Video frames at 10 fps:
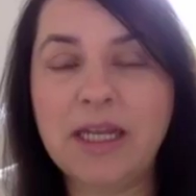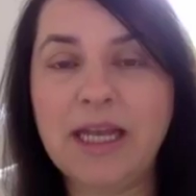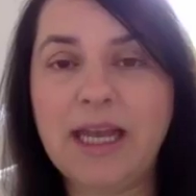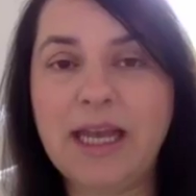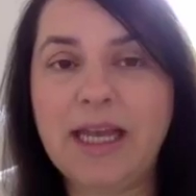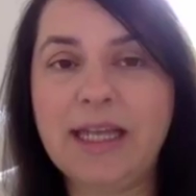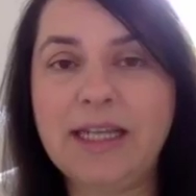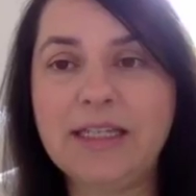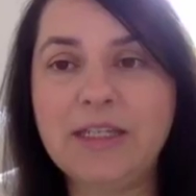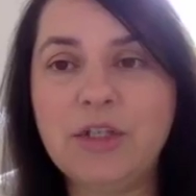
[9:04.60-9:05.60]
and
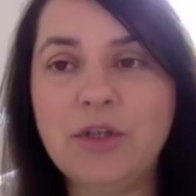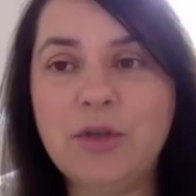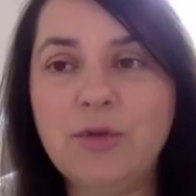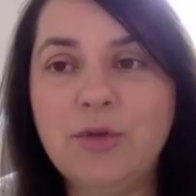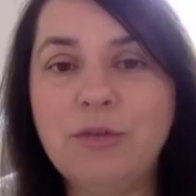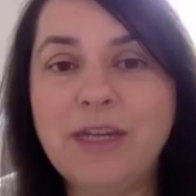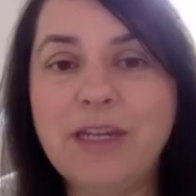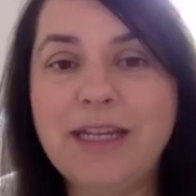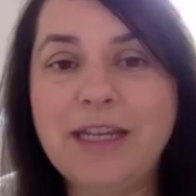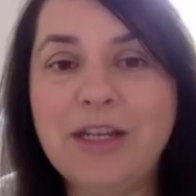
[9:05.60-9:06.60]
to
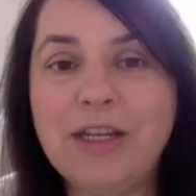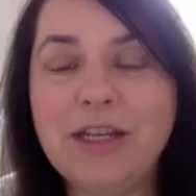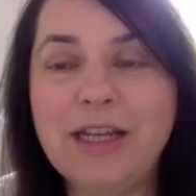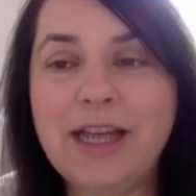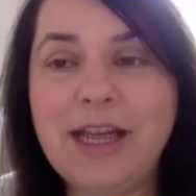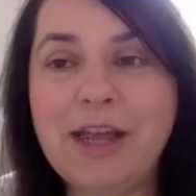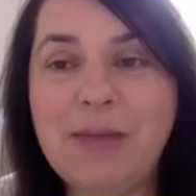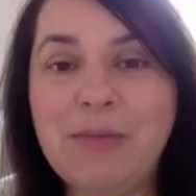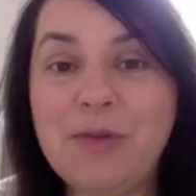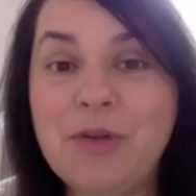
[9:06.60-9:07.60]
really
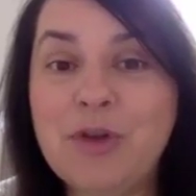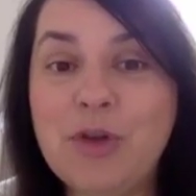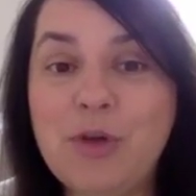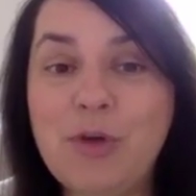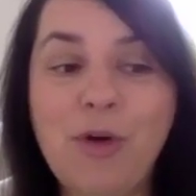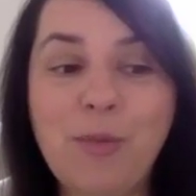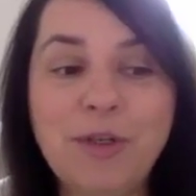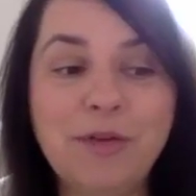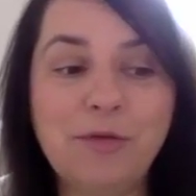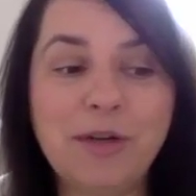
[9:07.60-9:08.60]
show up
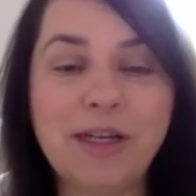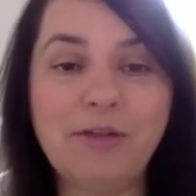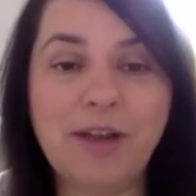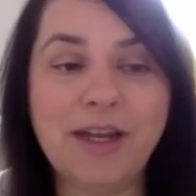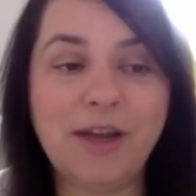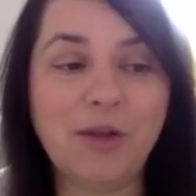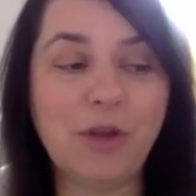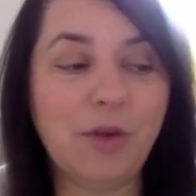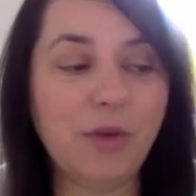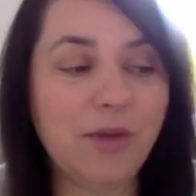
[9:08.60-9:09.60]
differently right now.
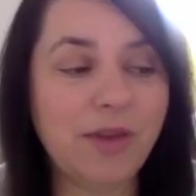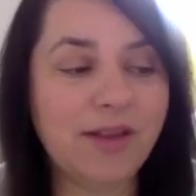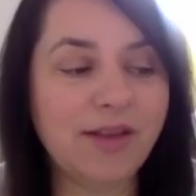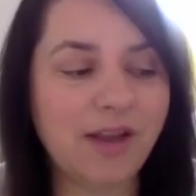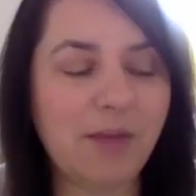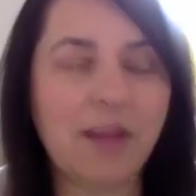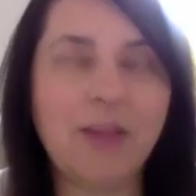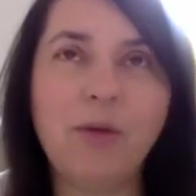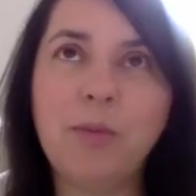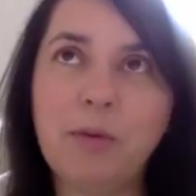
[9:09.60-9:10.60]
Use this time. Like
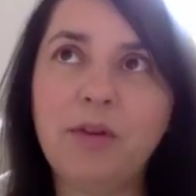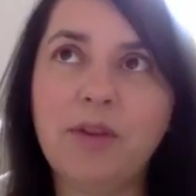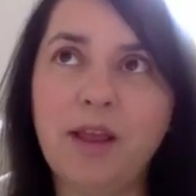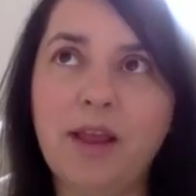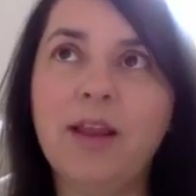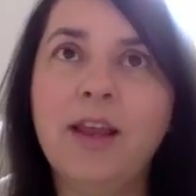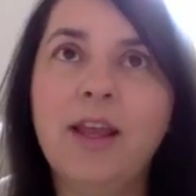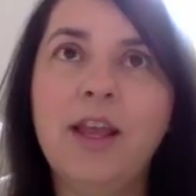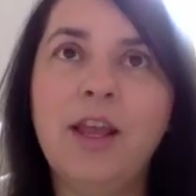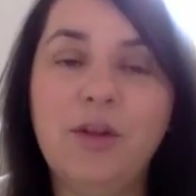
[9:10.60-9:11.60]
some people are saying,
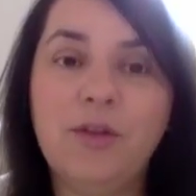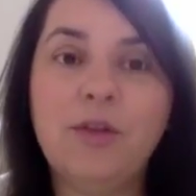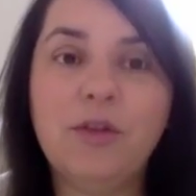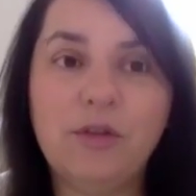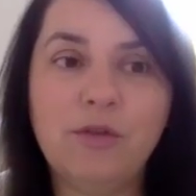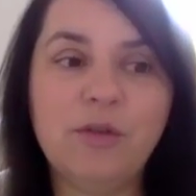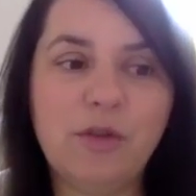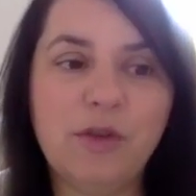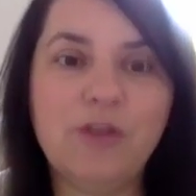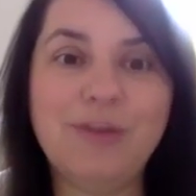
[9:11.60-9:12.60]
you know, there's too much
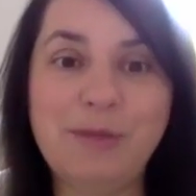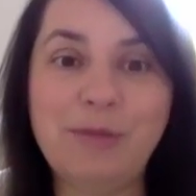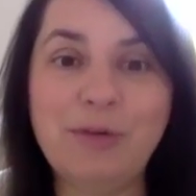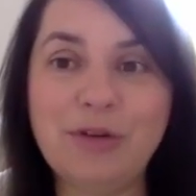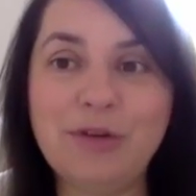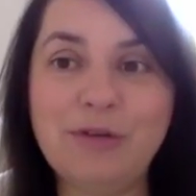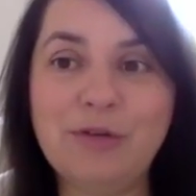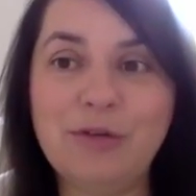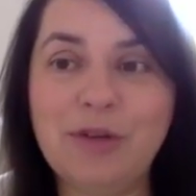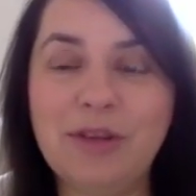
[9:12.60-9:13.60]
pressure to be productive
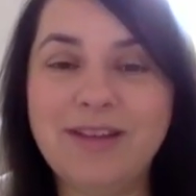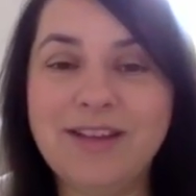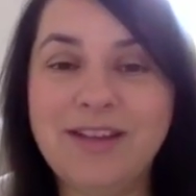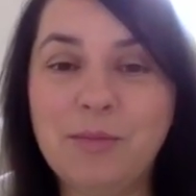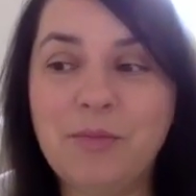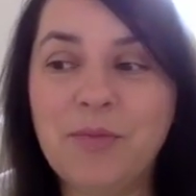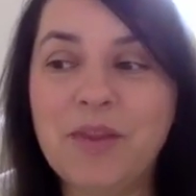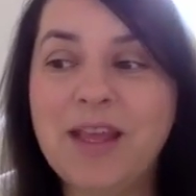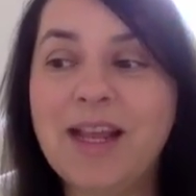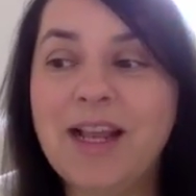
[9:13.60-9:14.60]
during this time.
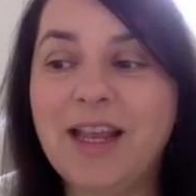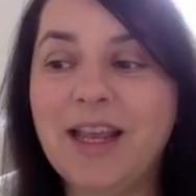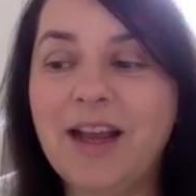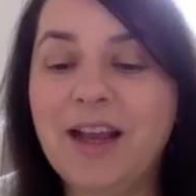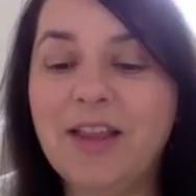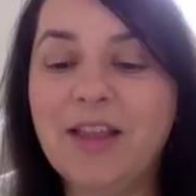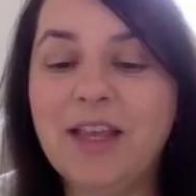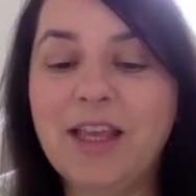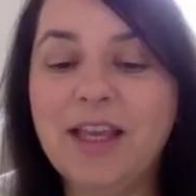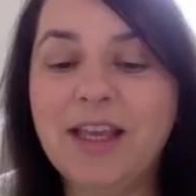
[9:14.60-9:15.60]
Like, I
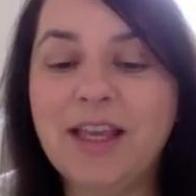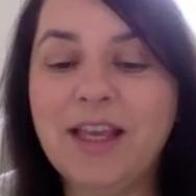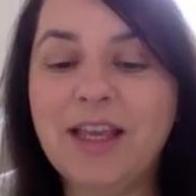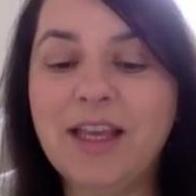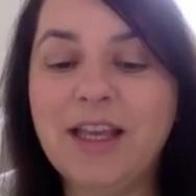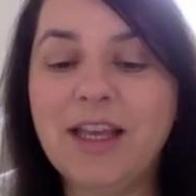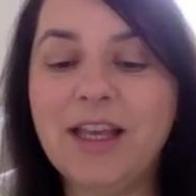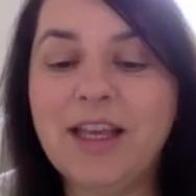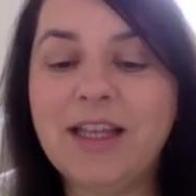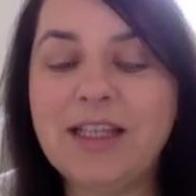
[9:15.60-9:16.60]
think
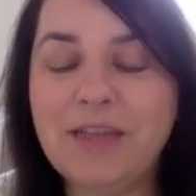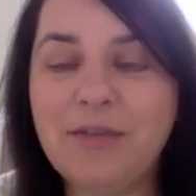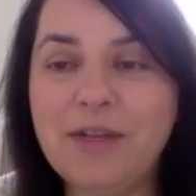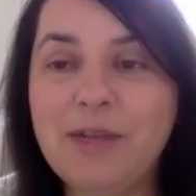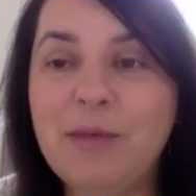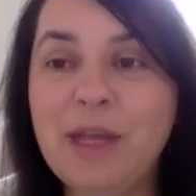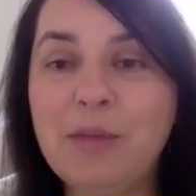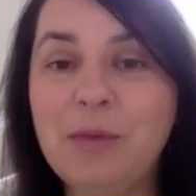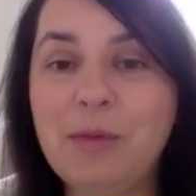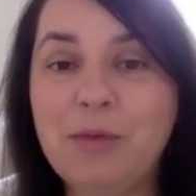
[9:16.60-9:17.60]
definitely we can
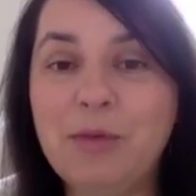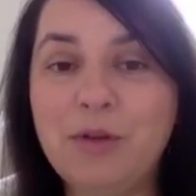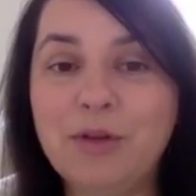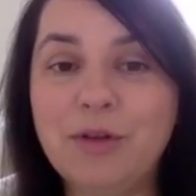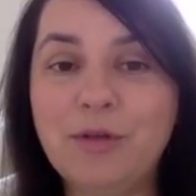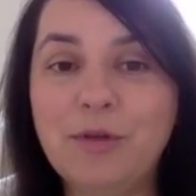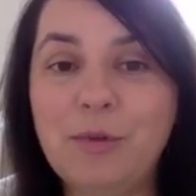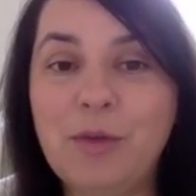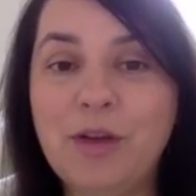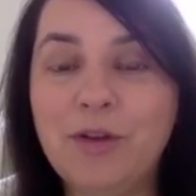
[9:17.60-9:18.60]
be productive. We
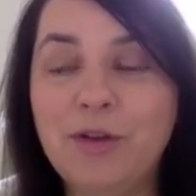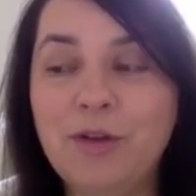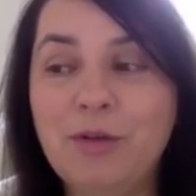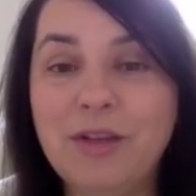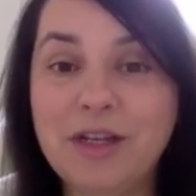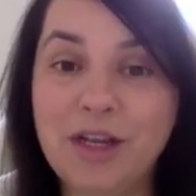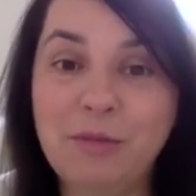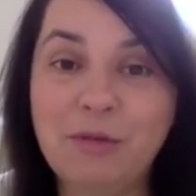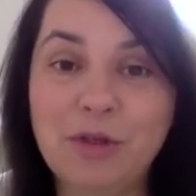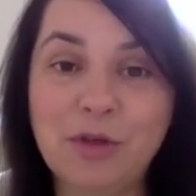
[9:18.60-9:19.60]
can also use the
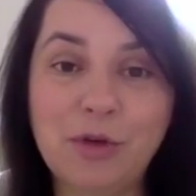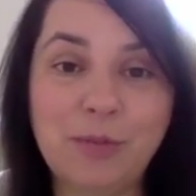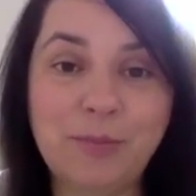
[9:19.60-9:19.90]
time to,